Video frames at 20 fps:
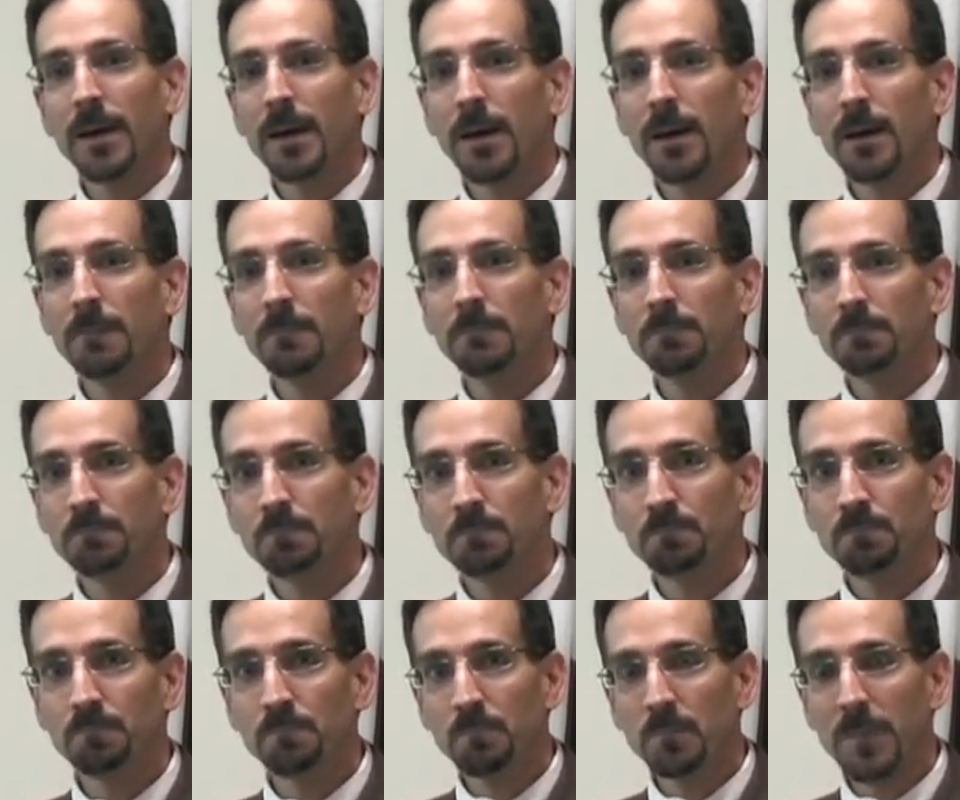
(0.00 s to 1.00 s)
Um,
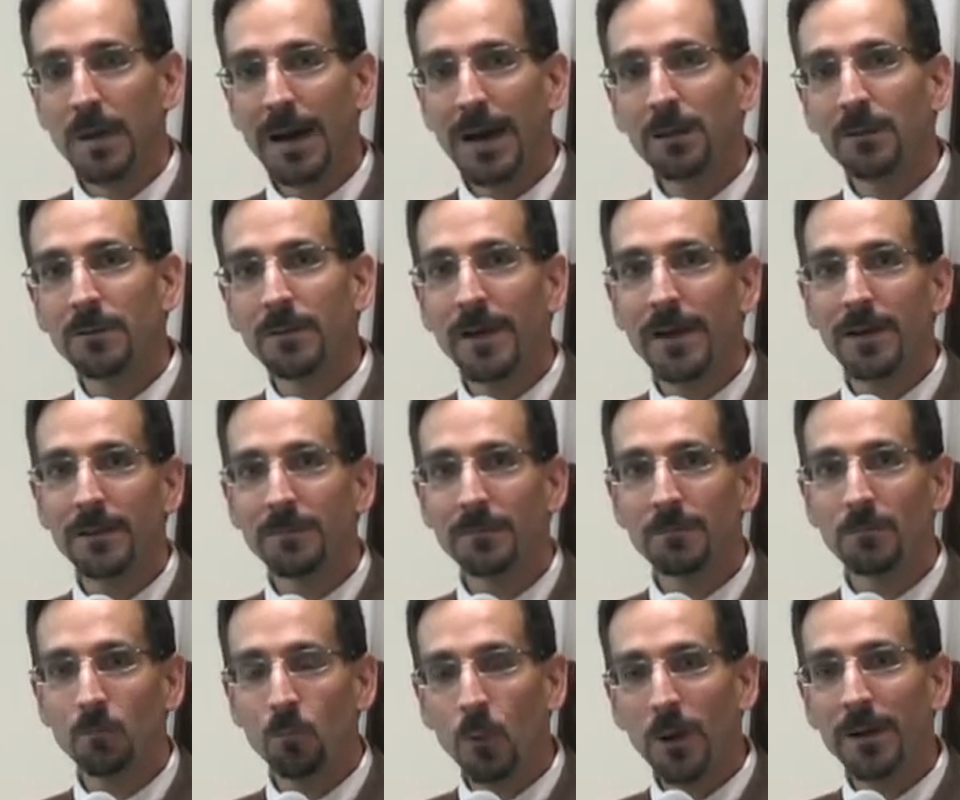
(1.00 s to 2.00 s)
out of that,
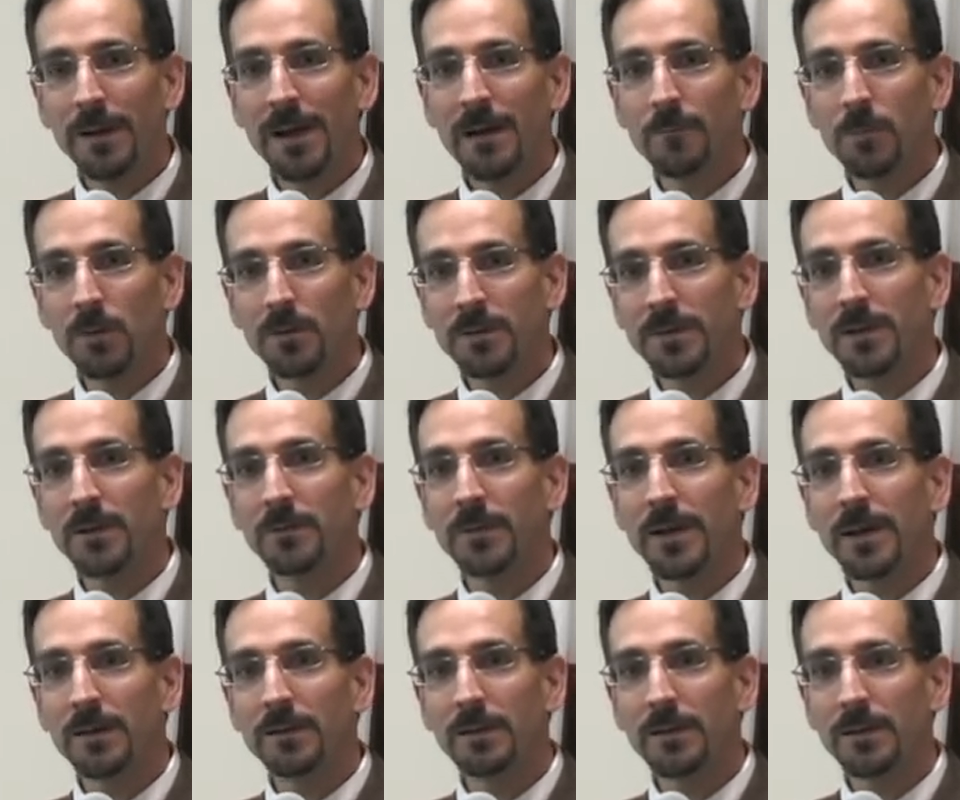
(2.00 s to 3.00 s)
one and a half percent of
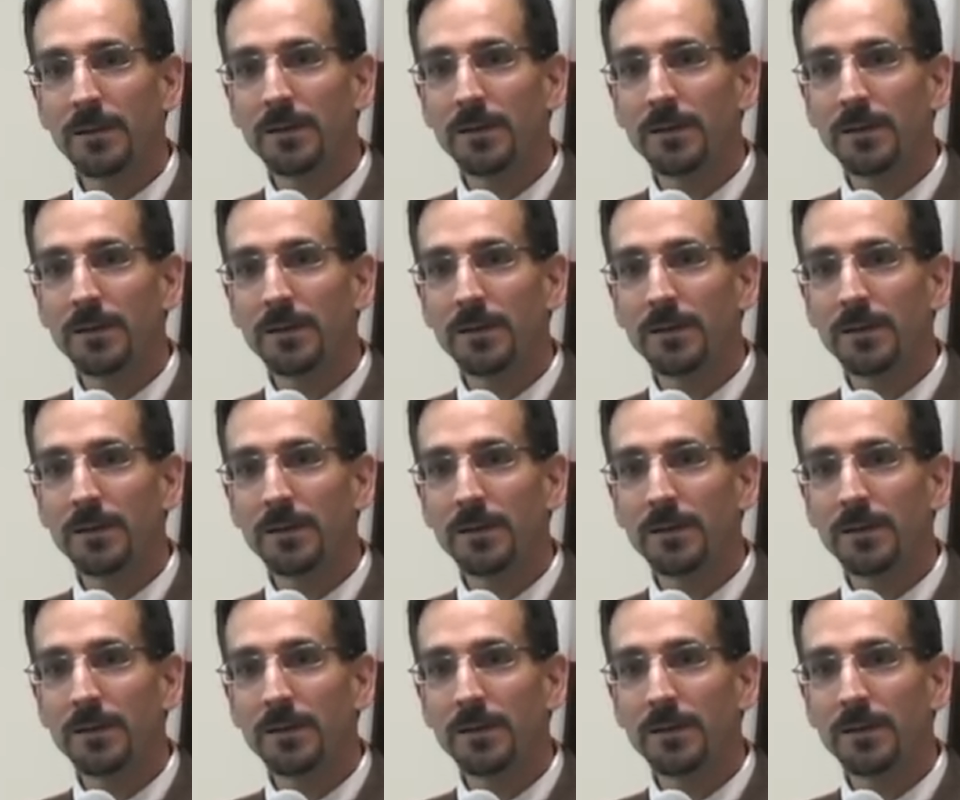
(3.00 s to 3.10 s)
that